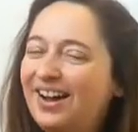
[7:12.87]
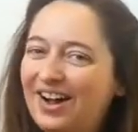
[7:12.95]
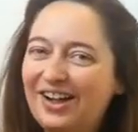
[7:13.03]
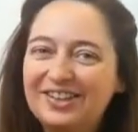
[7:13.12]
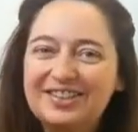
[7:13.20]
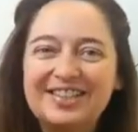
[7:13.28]

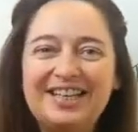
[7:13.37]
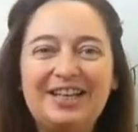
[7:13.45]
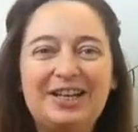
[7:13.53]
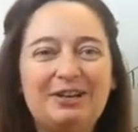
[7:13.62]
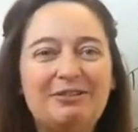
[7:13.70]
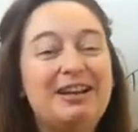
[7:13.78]
I'll
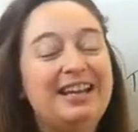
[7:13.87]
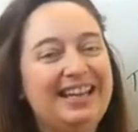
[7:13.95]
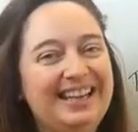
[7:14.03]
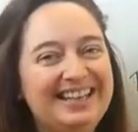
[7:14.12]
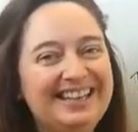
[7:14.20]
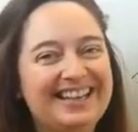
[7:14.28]
see you
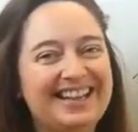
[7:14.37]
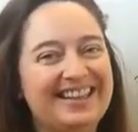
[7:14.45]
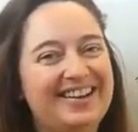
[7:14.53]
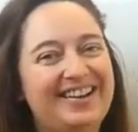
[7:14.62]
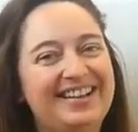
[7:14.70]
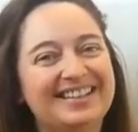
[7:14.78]
in
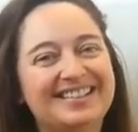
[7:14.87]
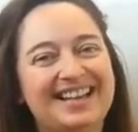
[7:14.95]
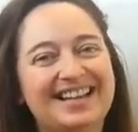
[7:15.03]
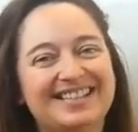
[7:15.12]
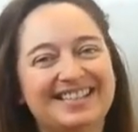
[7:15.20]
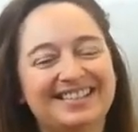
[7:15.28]
another IELTS
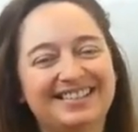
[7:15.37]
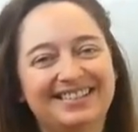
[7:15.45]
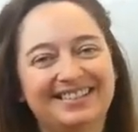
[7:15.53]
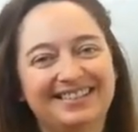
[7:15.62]
lesson.